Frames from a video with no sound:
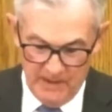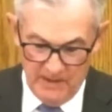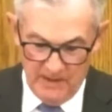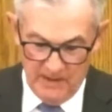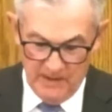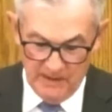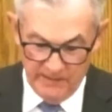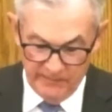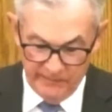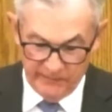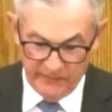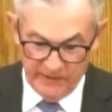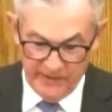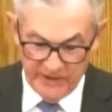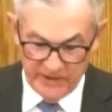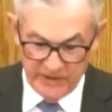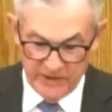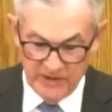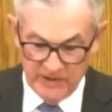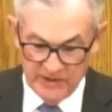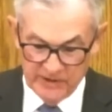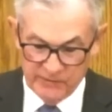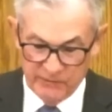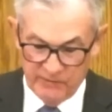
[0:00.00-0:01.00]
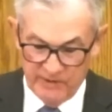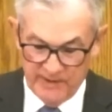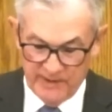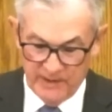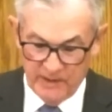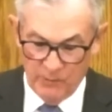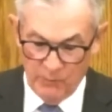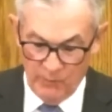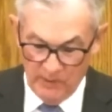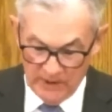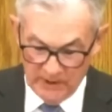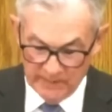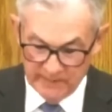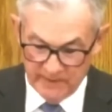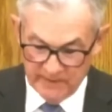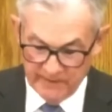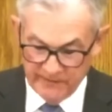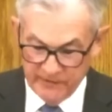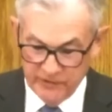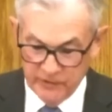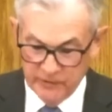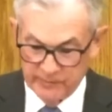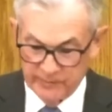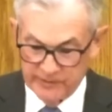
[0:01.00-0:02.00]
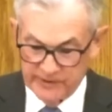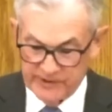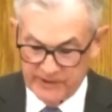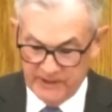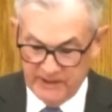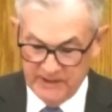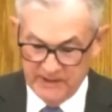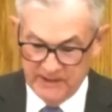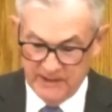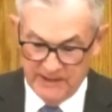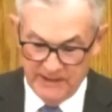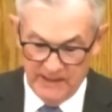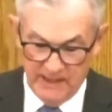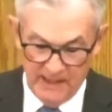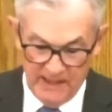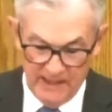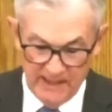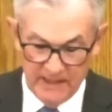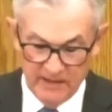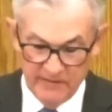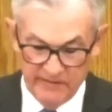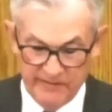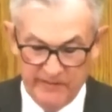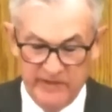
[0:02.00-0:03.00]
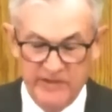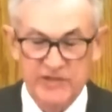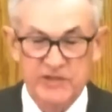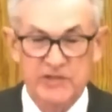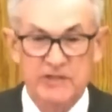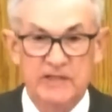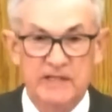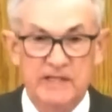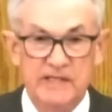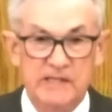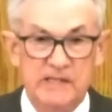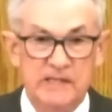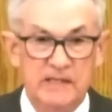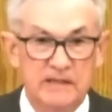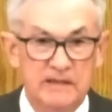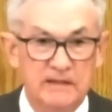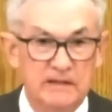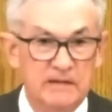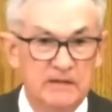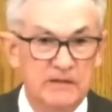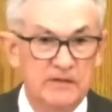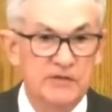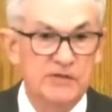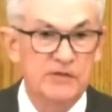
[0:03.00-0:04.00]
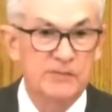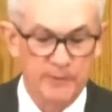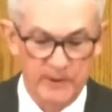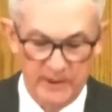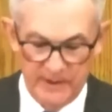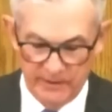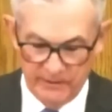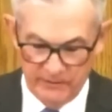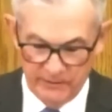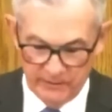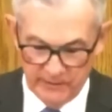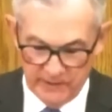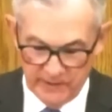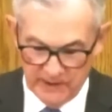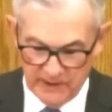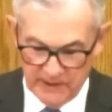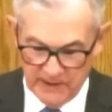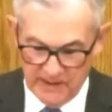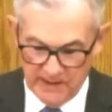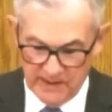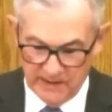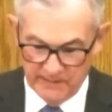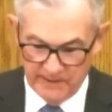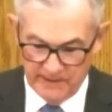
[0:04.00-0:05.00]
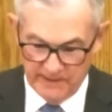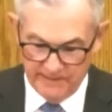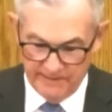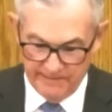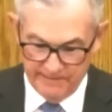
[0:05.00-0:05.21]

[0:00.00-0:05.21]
Inflation is running well above 2%, and high inflation has continued to spread through the economy.